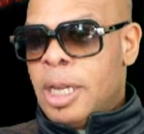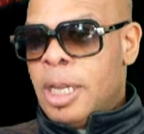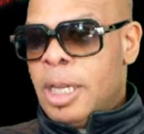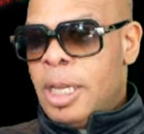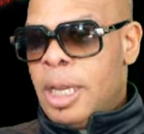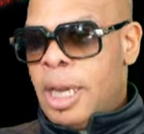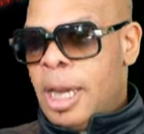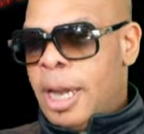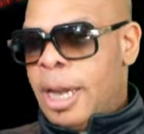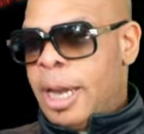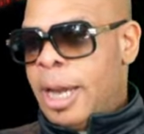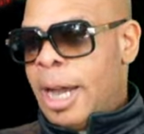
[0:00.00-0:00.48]

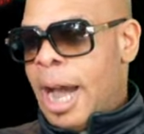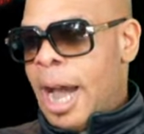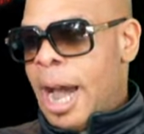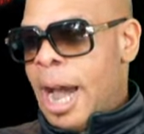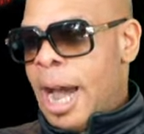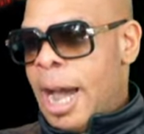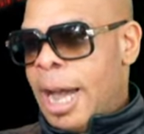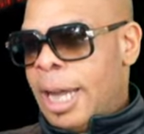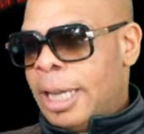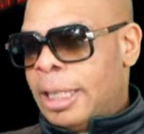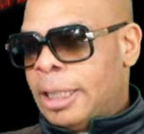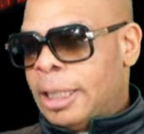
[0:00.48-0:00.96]
yeah,
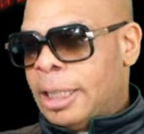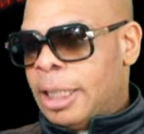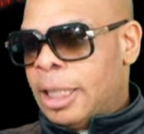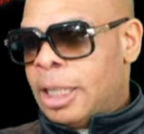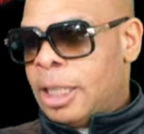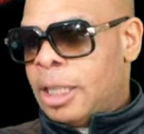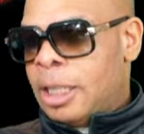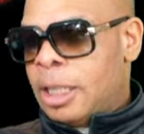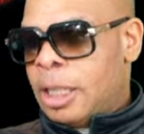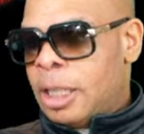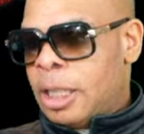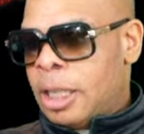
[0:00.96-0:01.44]
I
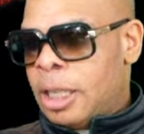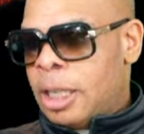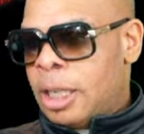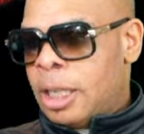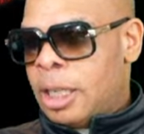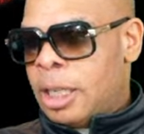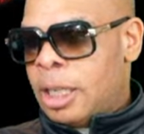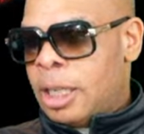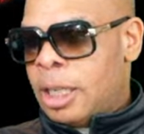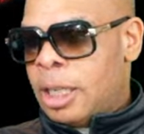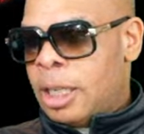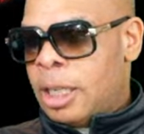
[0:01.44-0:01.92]
just
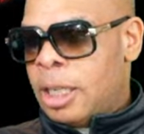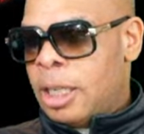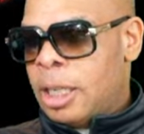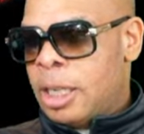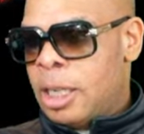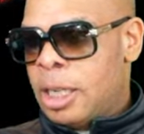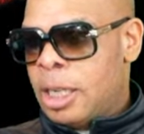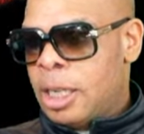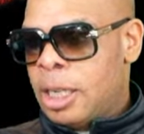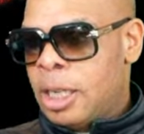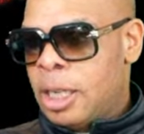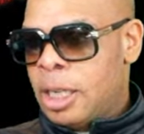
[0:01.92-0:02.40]
uh,
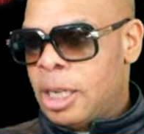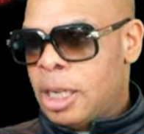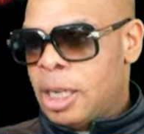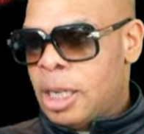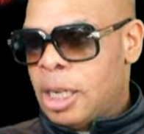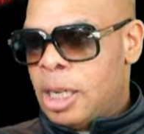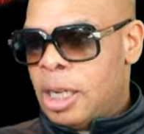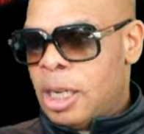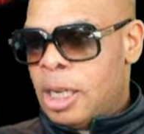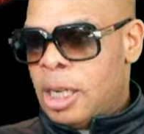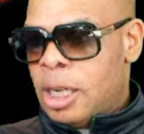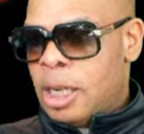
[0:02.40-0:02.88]

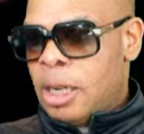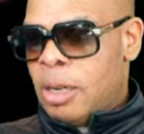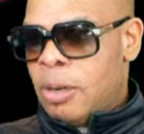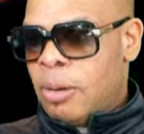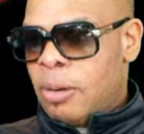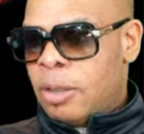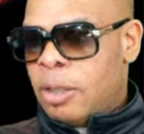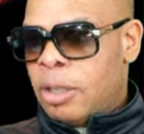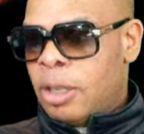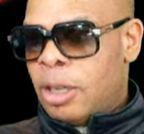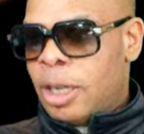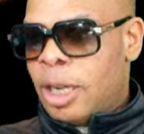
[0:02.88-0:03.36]

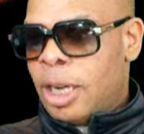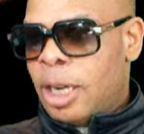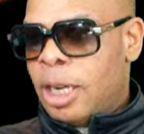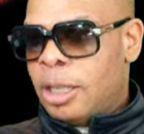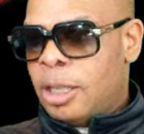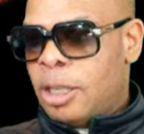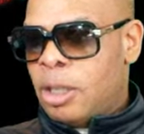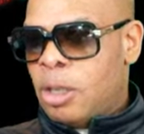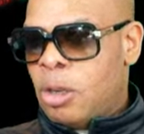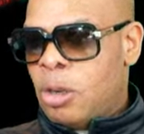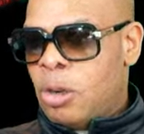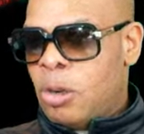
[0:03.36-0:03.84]
was looking
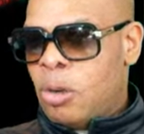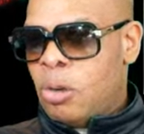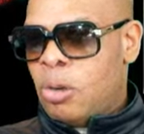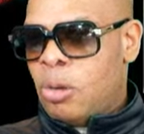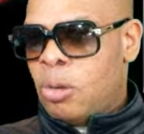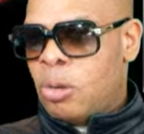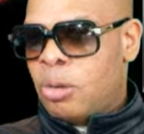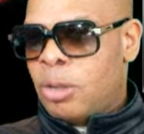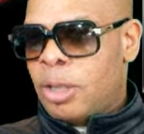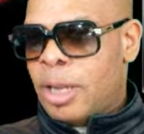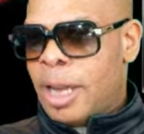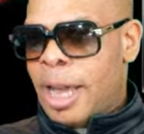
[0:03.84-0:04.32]
at the
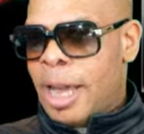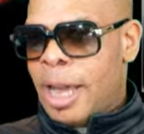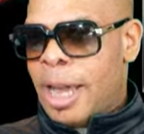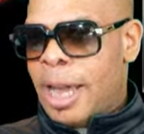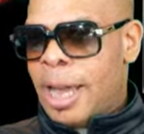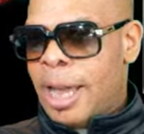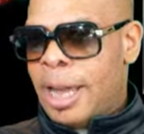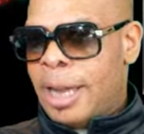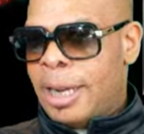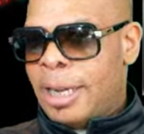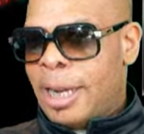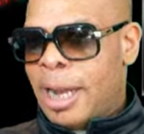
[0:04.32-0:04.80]
news,
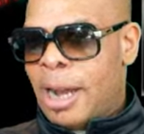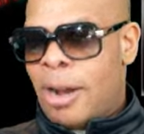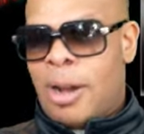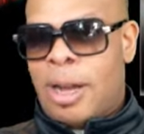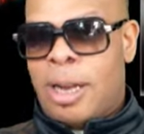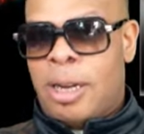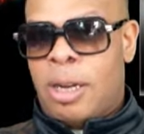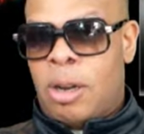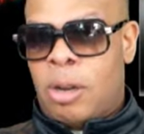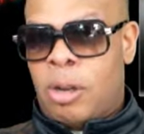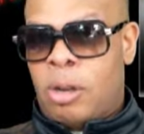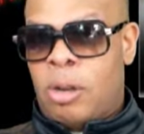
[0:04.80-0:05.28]
and
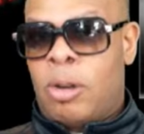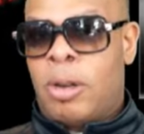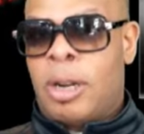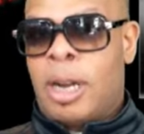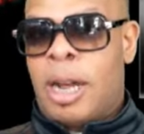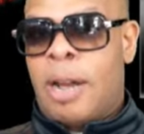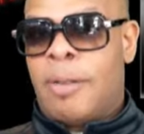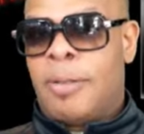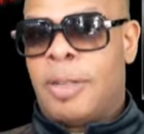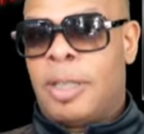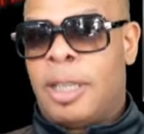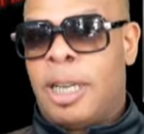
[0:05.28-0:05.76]
now I no
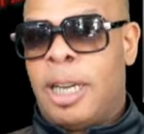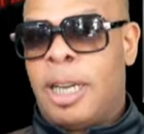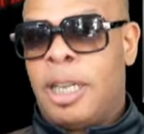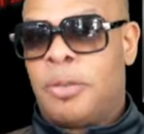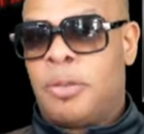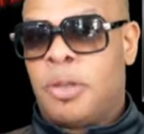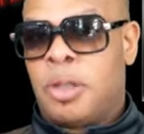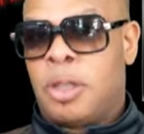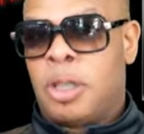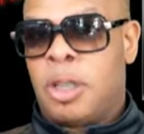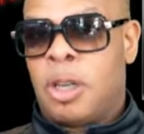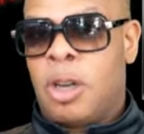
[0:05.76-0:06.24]
longer have a
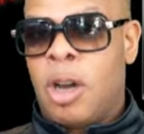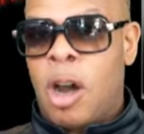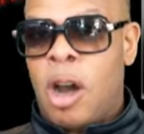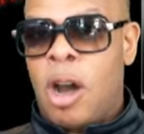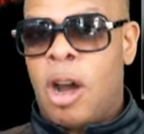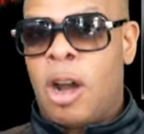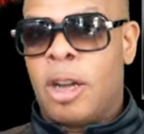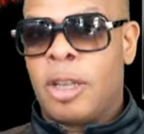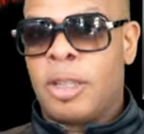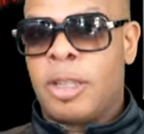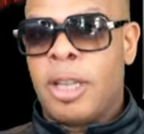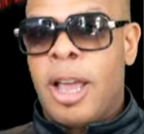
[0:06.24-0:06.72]
taste for
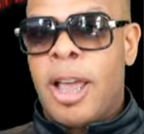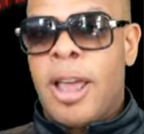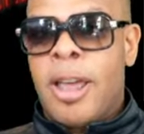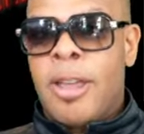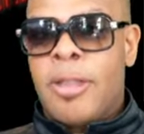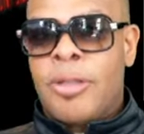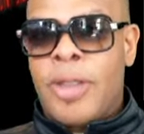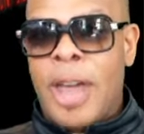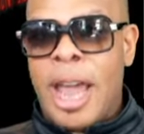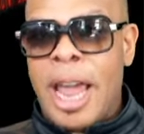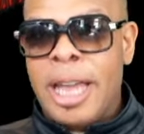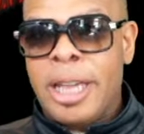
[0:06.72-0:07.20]
cigars.
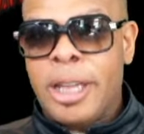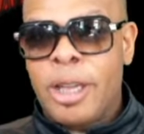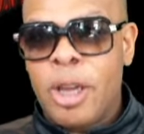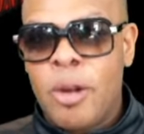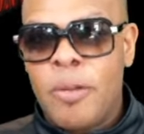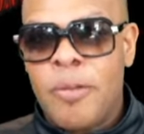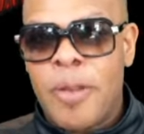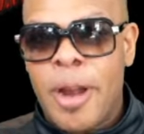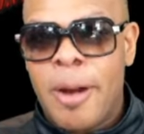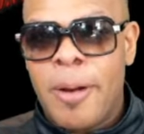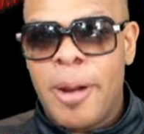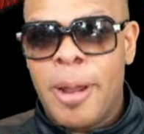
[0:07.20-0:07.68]
Thank
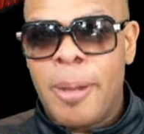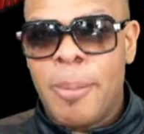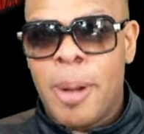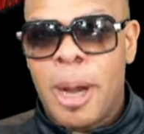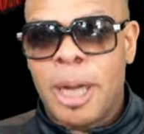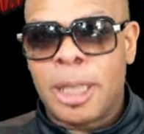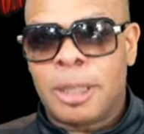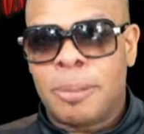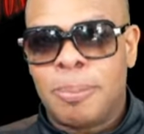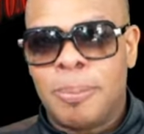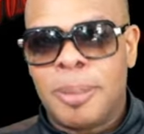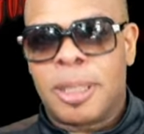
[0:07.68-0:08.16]
you very
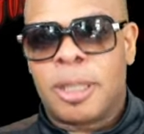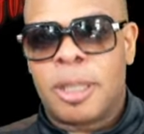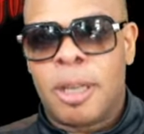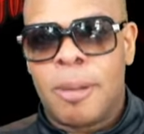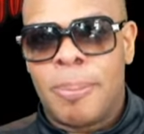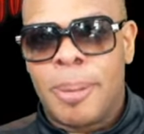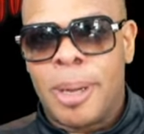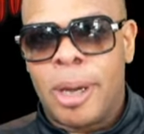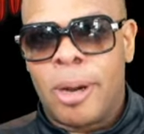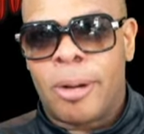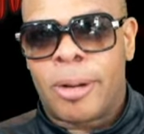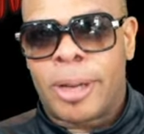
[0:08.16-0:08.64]
much,
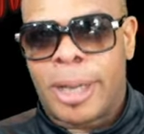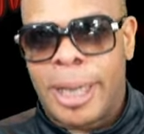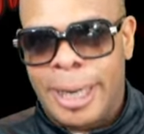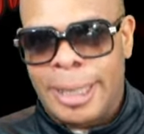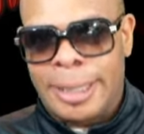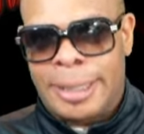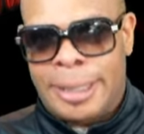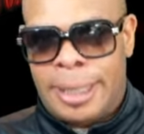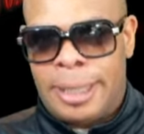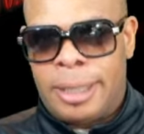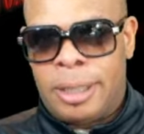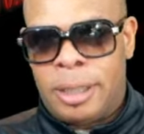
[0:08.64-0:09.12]
Mr. Bill
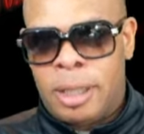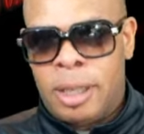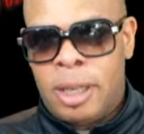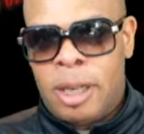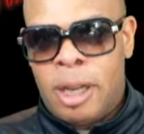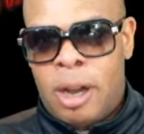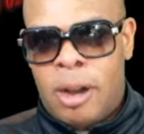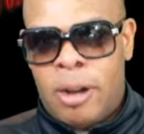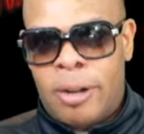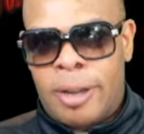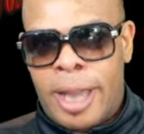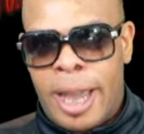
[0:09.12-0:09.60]
Clinton.
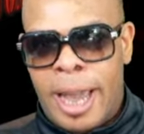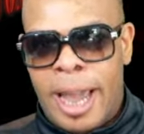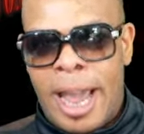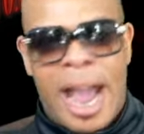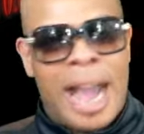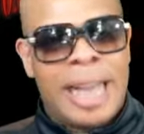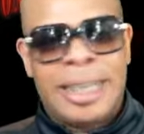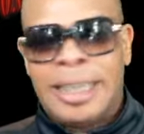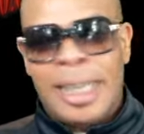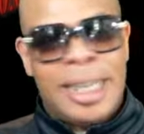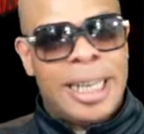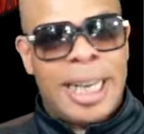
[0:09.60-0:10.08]

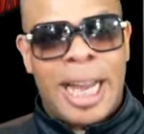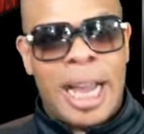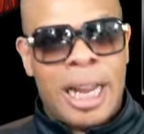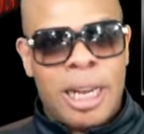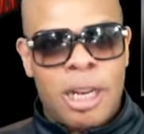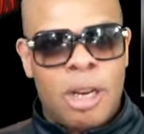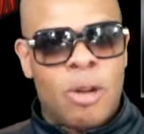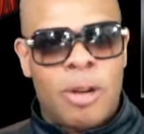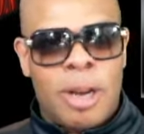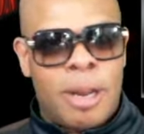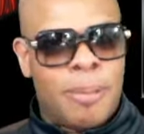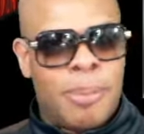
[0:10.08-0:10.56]
Okay, I did
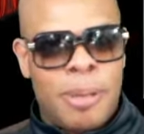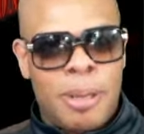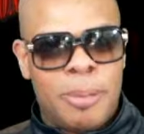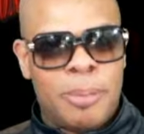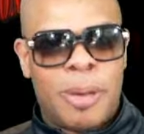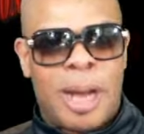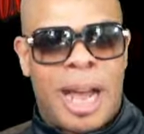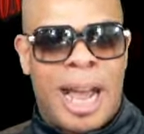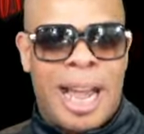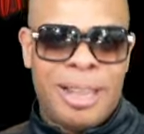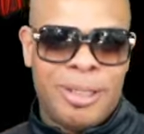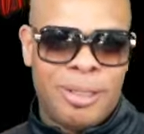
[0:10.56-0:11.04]
not know that
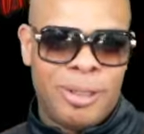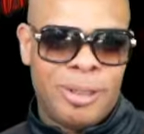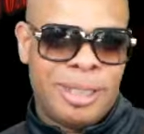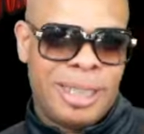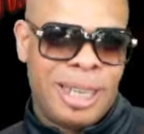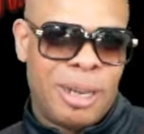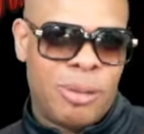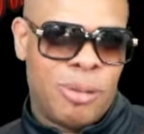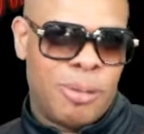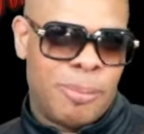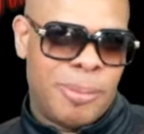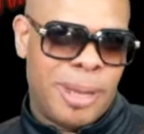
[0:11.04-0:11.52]
people. I
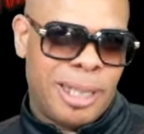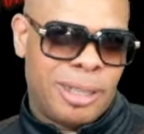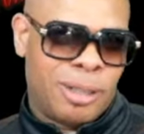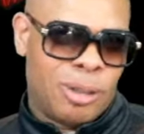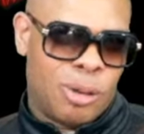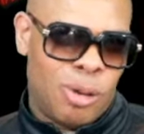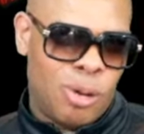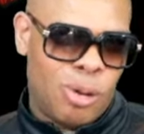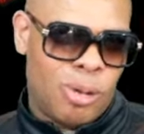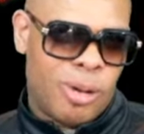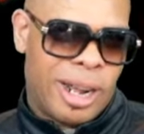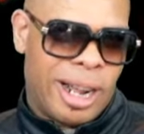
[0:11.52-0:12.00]
thought that would make
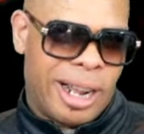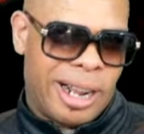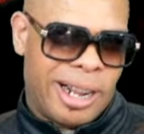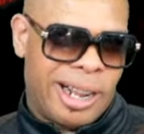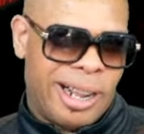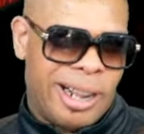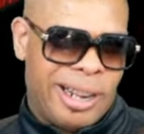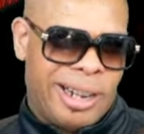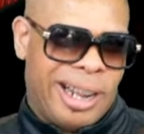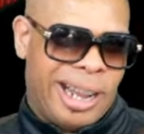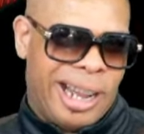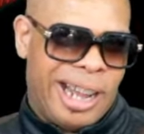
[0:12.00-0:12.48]
the hoo ha
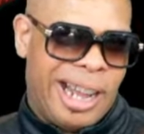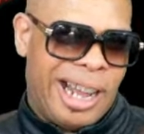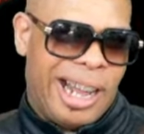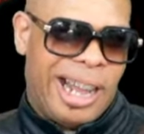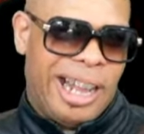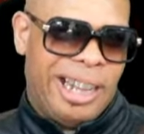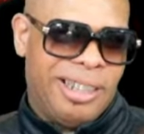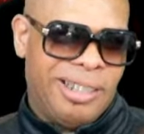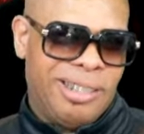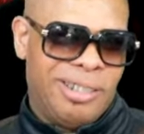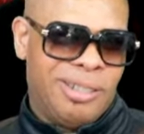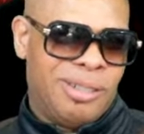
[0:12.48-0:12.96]
kind of
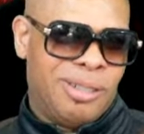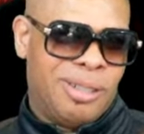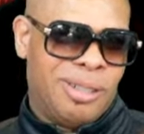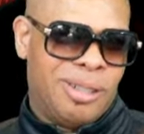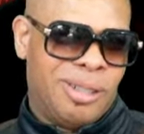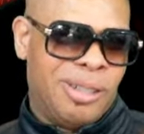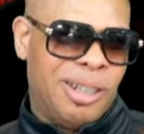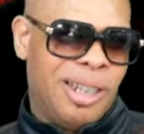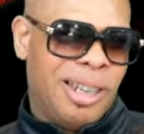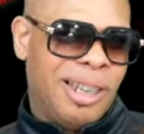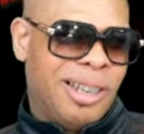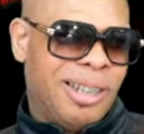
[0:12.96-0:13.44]
hot, you
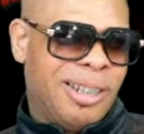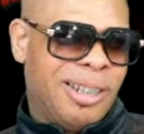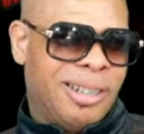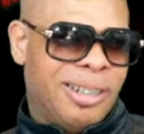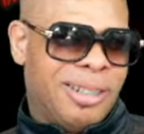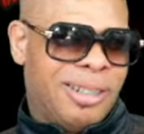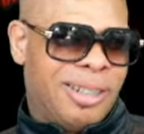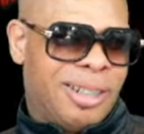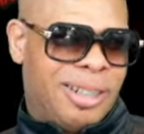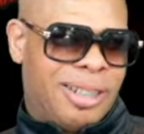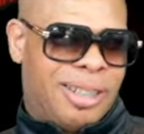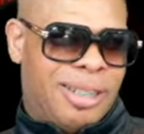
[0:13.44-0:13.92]
know,
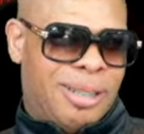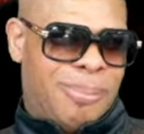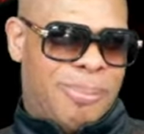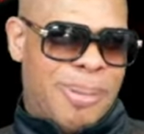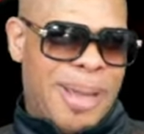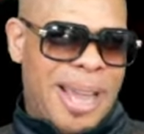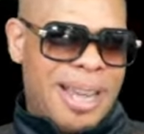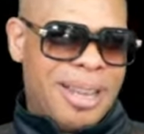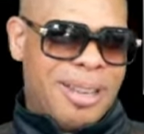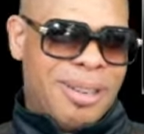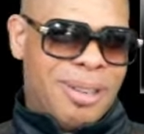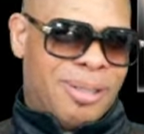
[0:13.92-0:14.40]
because
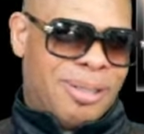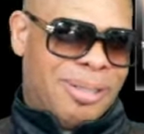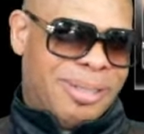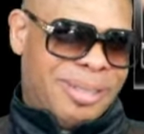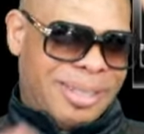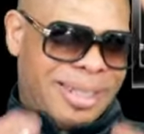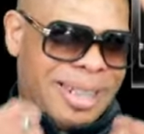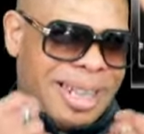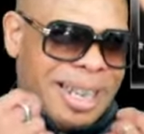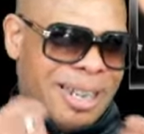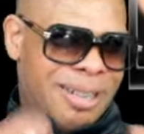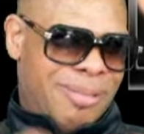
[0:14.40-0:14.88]
tobacco
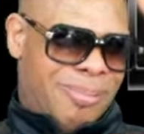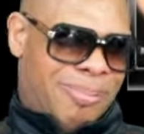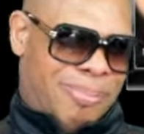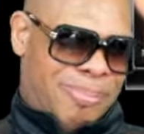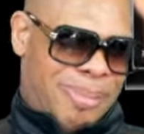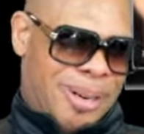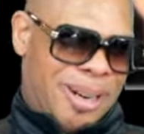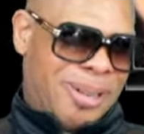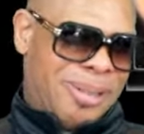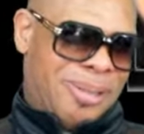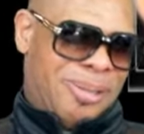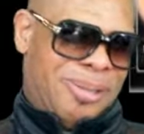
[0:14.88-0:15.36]
kind
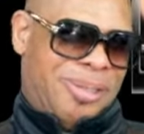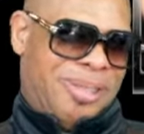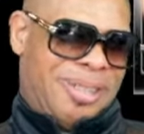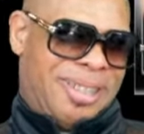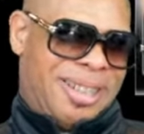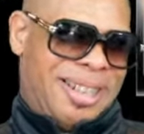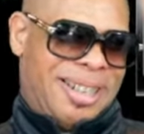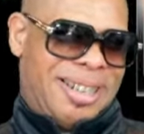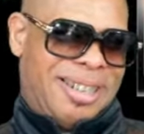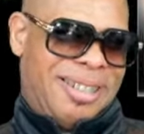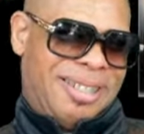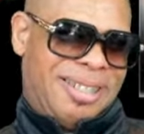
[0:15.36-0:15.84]
of
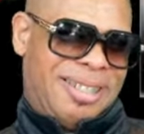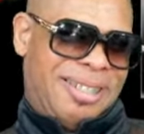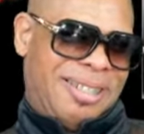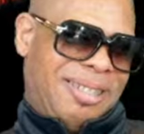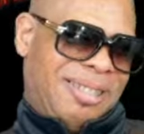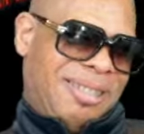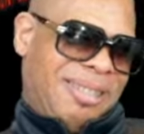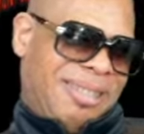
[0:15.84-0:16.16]
burns, kind of.